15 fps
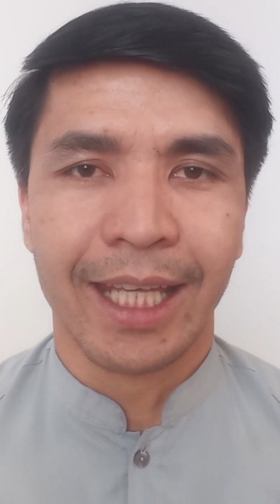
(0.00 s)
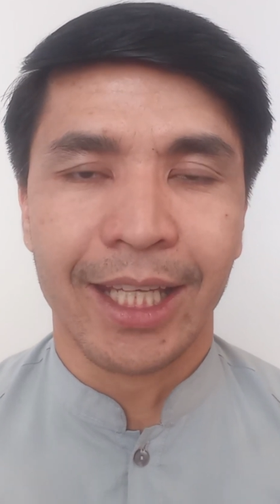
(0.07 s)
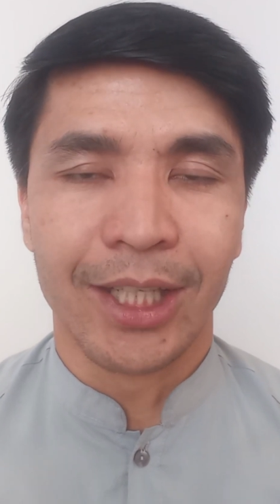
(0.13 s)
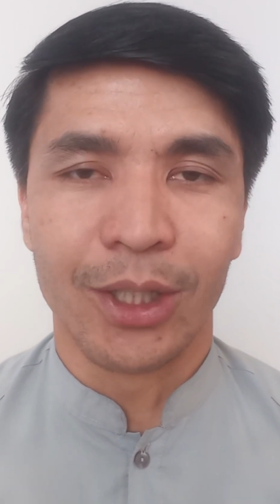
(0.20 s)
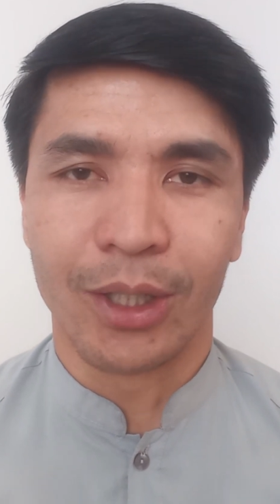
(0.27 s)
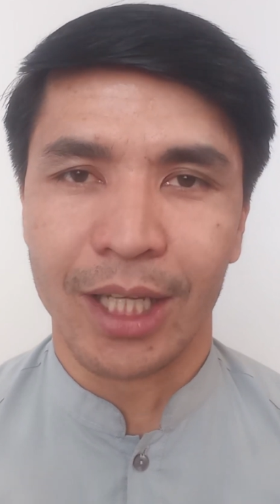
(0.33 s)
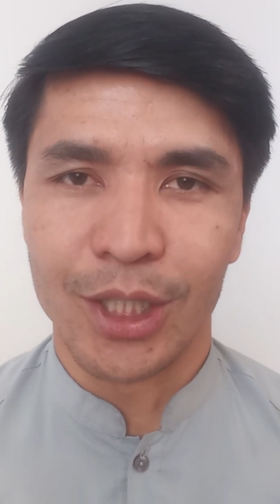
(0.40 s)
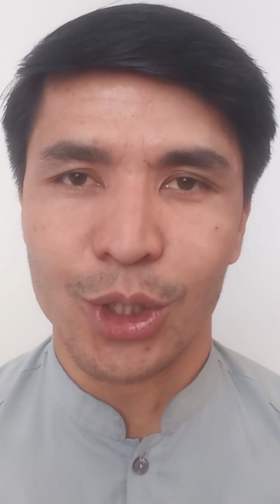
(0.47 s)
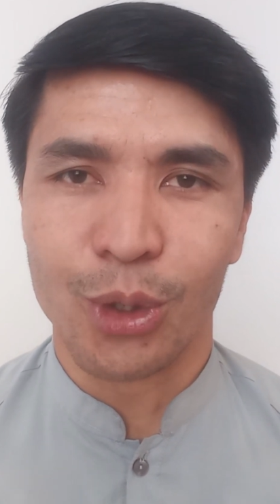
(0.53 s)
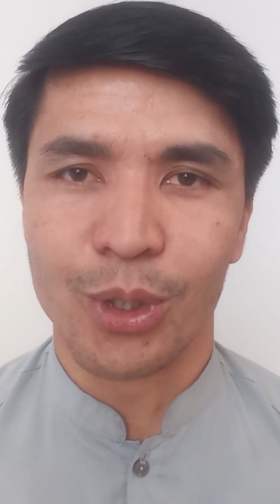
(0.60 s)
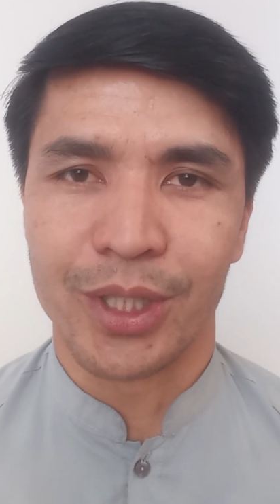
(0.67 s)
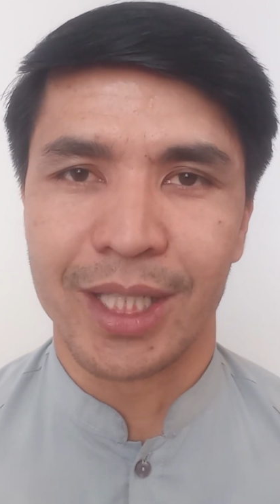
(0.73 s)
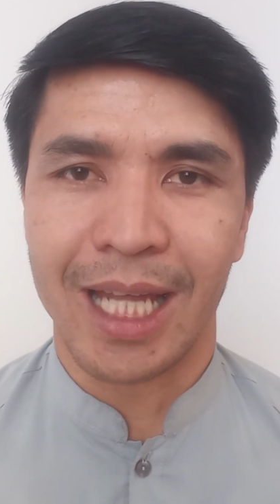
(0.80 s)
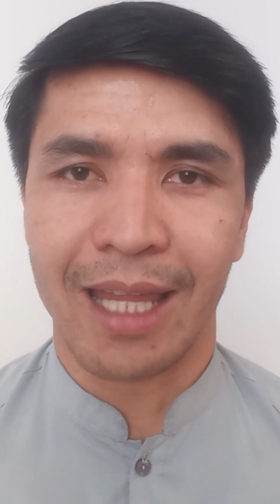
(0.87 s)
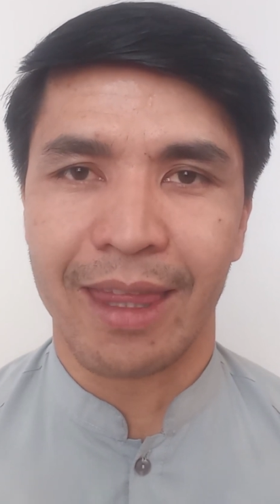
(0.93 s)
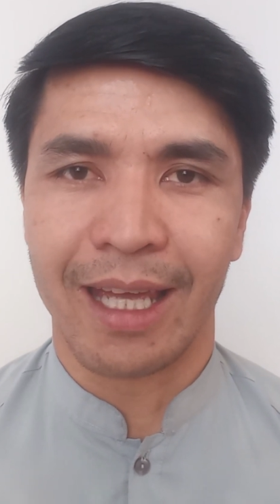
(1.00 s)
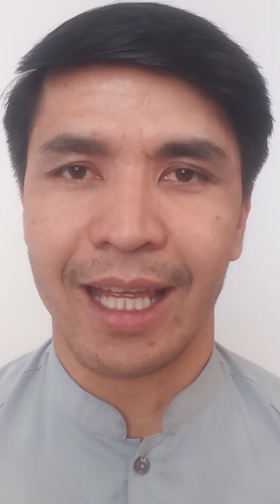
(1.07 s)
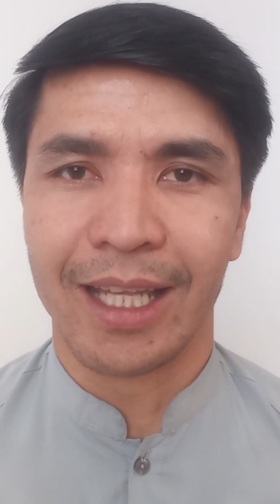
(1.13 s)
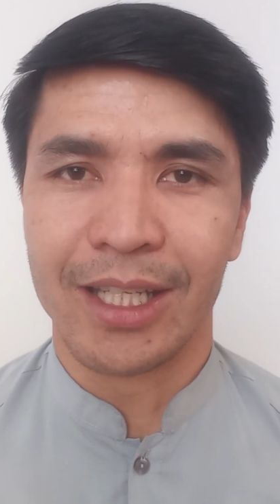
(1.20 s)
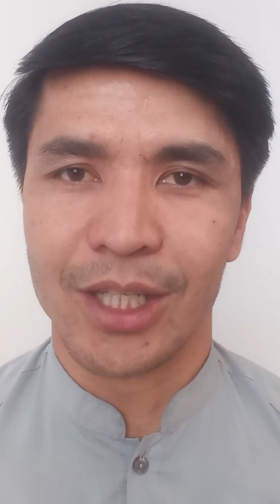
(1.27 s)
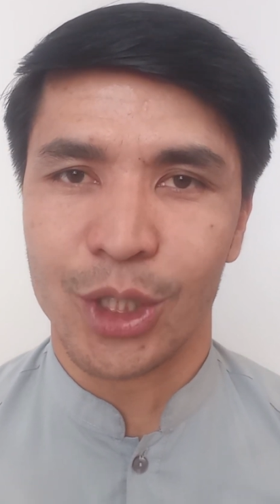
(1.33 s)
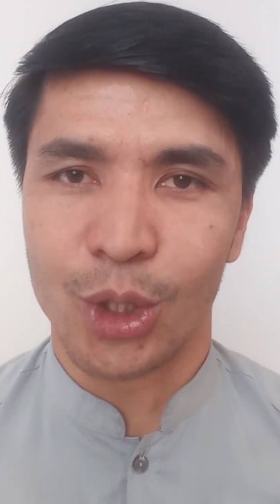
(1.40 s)
you can choose that
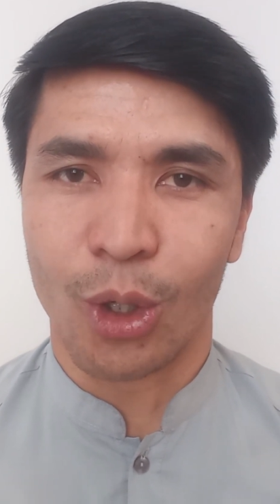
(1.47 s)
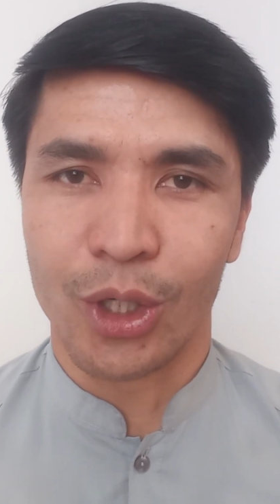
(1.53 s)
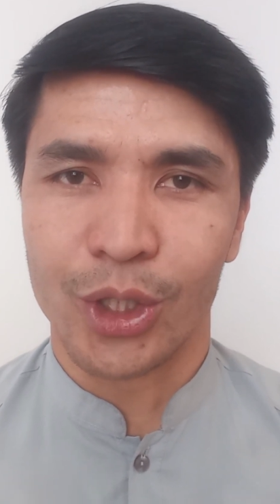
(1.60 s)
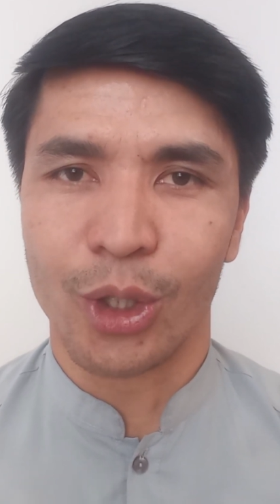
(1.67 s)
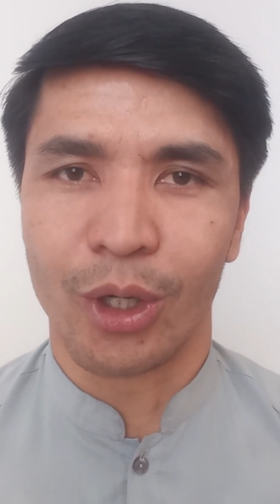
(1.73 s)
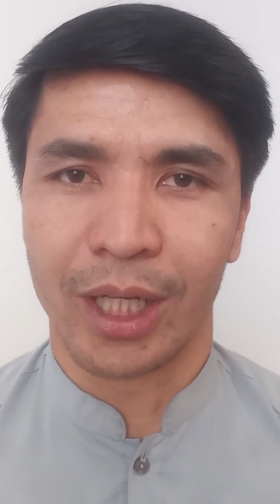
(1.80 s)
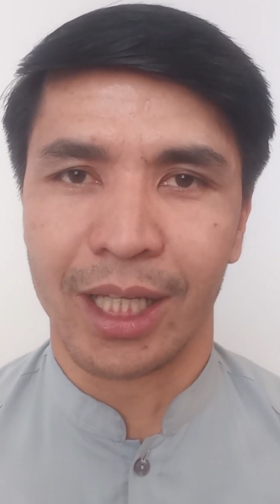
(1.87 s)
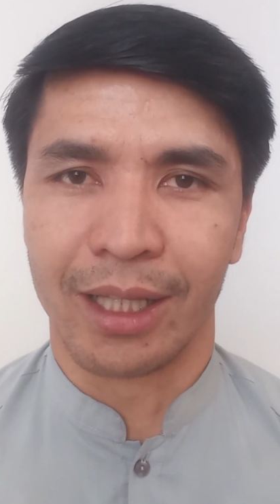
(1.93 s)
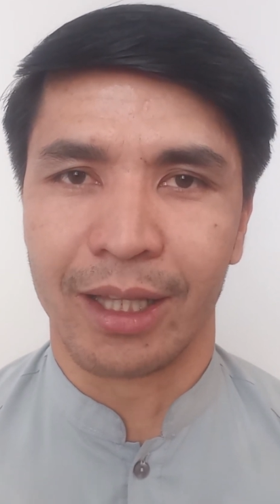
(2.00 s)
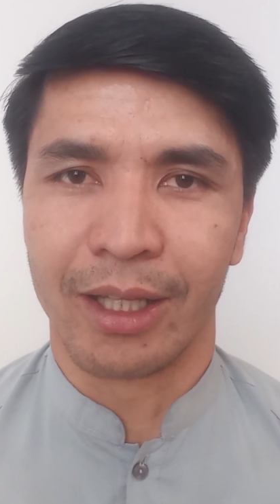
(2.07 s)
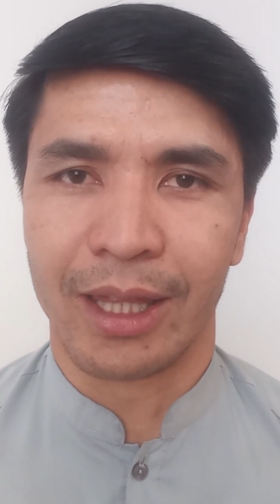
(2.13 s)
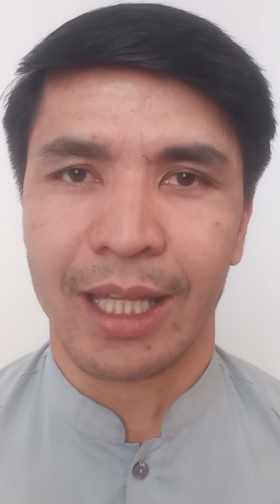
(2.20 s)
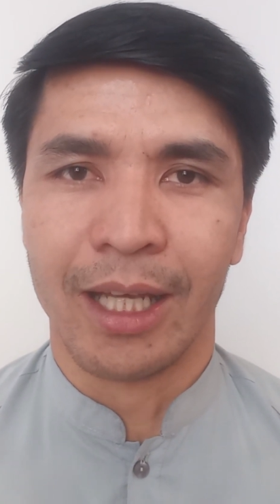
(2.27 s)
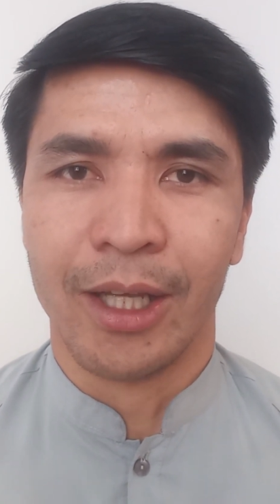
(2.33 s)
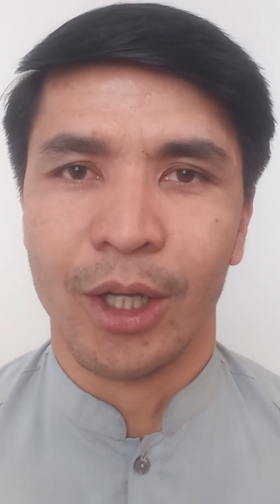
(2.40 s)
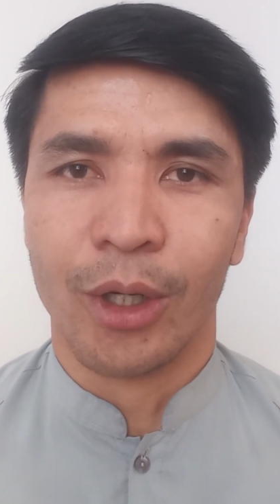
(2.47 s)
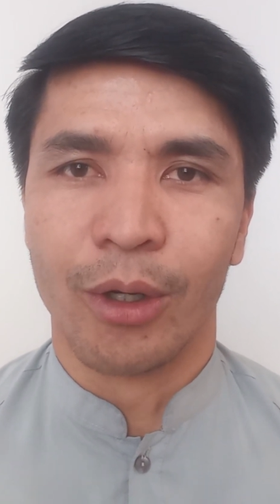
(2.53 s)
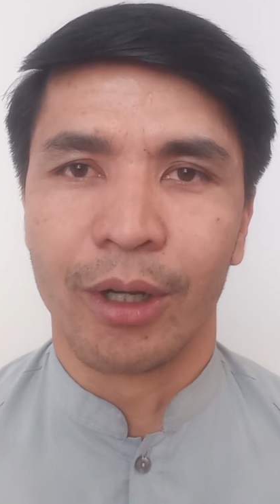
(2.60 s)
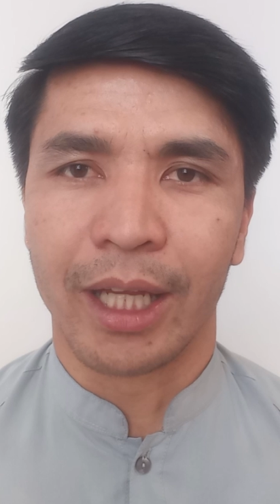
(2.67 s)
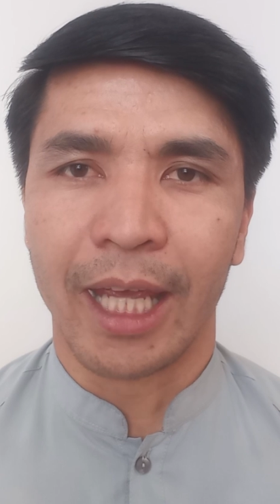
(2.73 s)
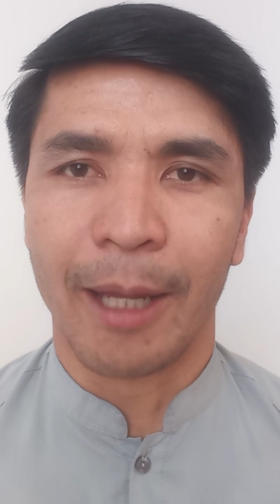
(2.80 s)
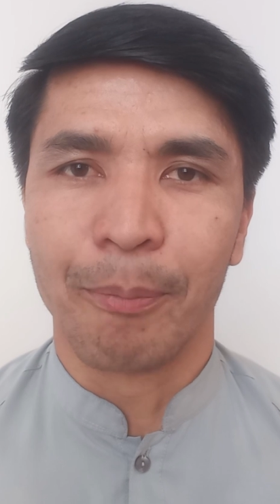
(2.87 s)
and start talking then.
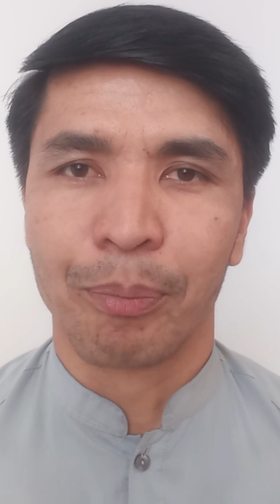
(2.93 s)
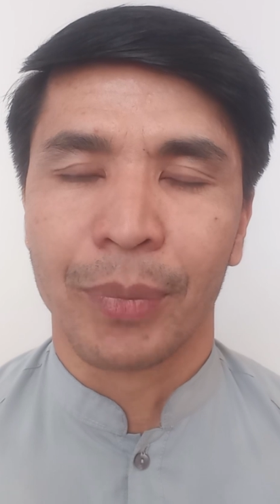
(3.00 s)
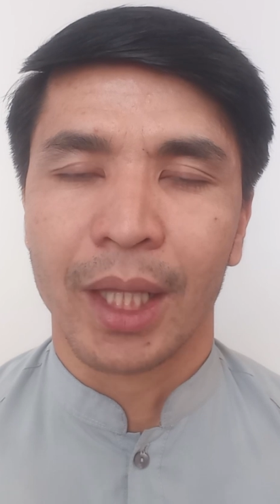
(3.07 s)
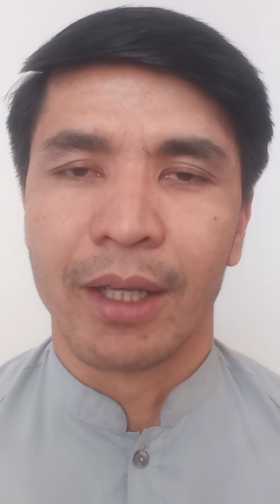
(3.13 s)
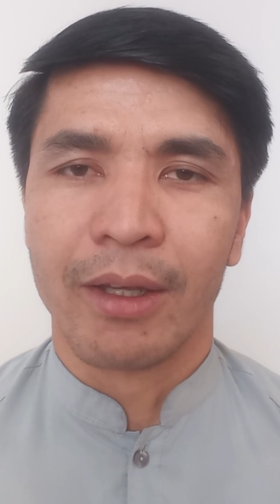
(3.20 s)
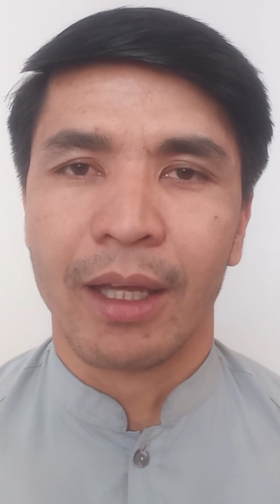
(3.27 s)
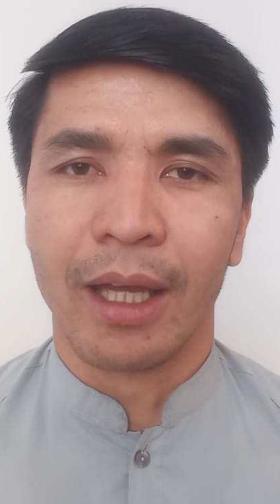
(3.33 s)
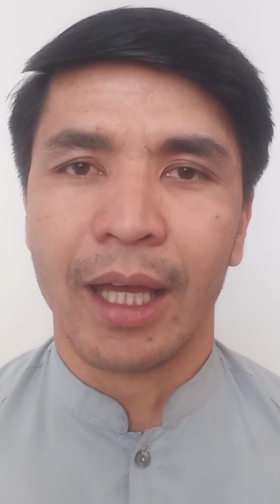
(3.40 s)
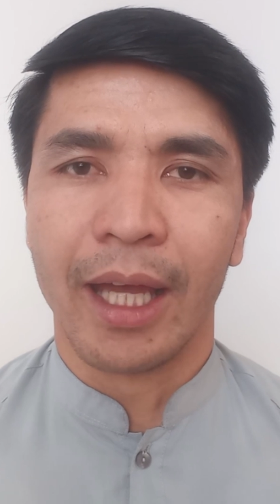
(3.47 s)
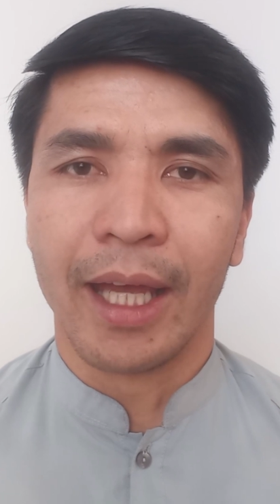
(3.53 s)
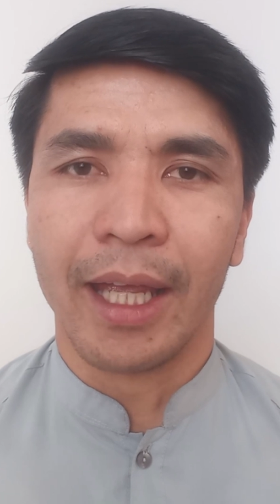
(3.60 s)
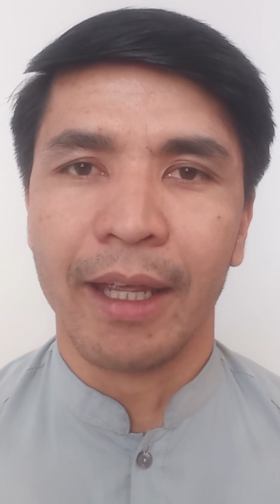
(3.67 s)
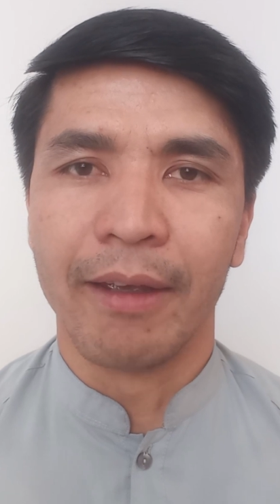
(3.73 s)
Okay, it